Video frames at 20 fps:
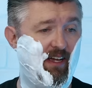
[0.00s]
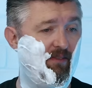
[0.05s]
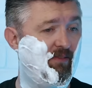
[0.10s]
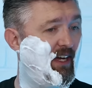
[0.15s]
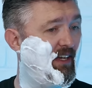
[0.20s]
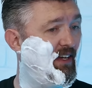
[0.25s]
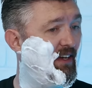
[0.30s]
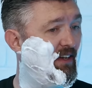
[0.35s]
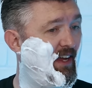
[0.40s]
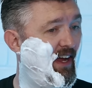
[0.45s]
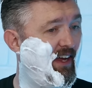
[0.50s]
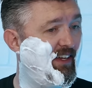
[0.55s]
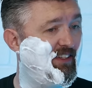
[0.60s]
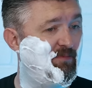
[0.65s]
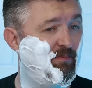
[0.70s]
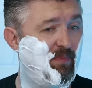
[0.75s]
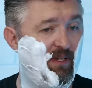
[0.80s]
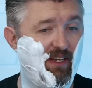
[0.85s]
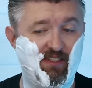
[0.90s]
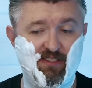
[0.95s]
I've got a
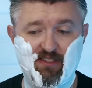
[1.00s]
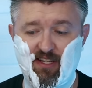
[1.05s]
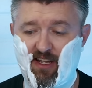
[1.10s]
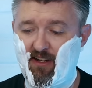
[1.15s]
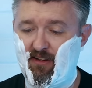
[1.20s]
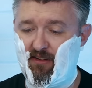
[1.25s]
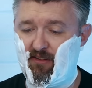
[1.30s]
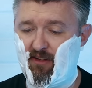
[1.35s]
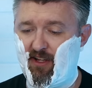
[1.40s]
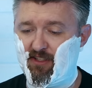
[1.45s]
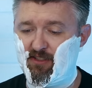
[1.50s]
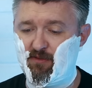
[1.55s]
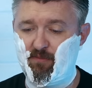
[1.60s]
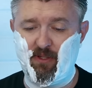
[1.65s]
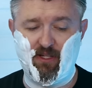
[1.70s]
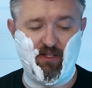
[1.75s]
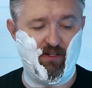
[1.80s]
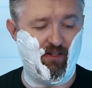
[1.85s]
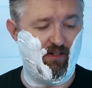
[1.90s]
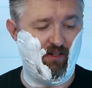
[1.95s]
nice big Santa Claus
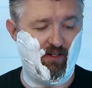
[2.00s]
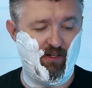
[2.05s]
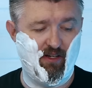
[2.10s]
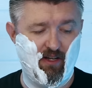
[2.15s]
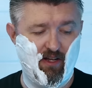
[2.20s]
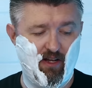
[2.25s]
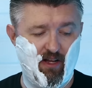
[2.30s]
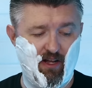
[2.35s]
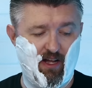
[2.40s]
beard.